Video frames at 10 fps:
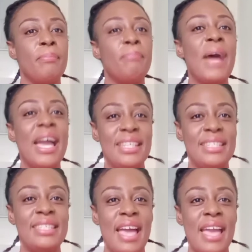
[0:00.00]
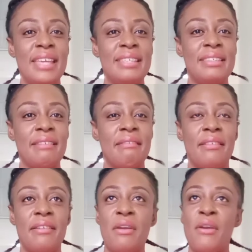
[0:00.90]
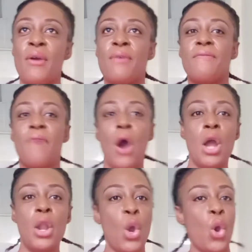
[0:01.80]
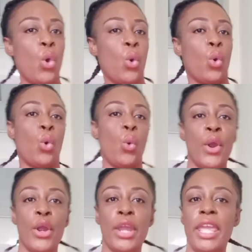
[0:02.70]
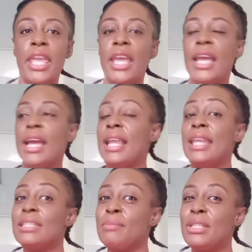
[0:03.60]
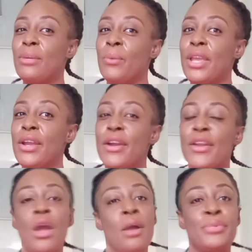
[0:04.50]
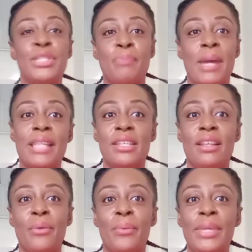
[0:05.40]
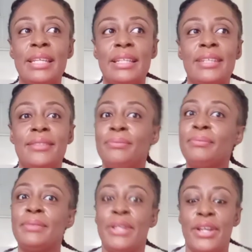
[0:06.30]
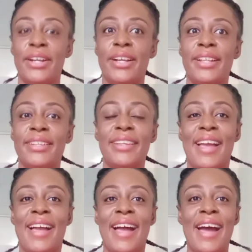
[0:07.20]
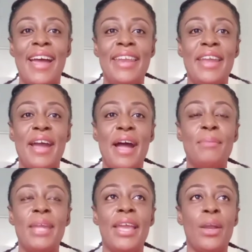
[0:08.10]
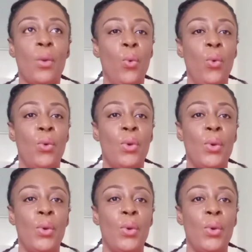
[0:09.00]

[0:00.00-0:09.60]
pint size, fun, quirky, little bit of weird, spatula wheeling girl, and I'm like, whoo.